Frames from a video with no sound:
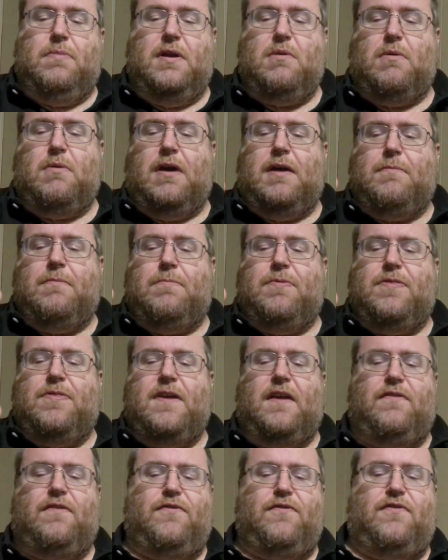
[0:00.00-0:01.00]
anyway,
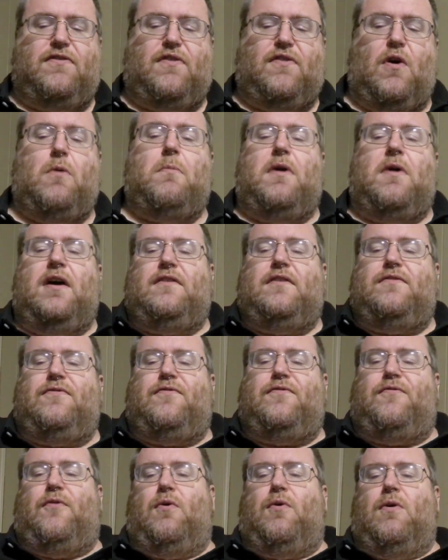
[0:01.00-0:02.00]
thanks so much
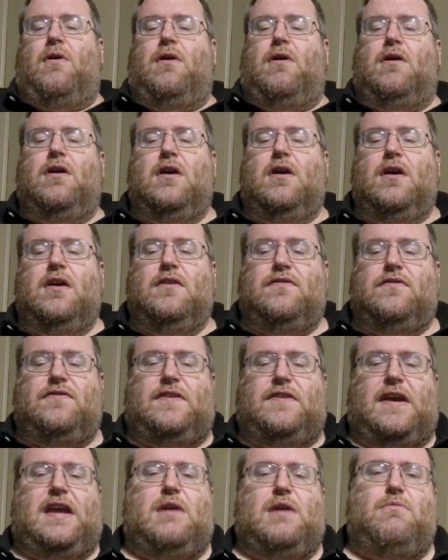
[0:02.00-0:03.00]
for
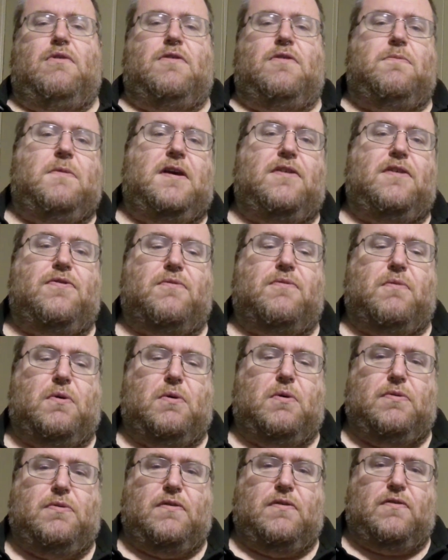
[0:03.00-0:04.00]
sticking with me
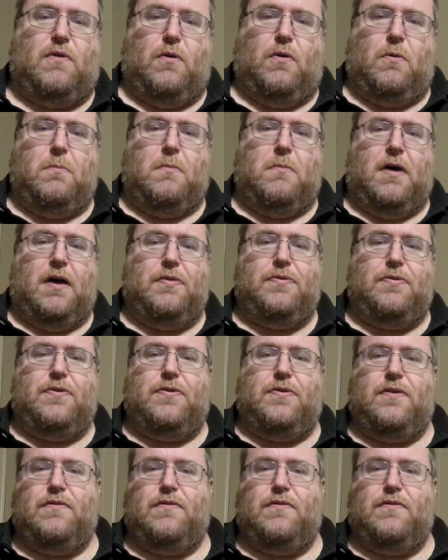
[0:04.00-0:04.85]
through this whole month.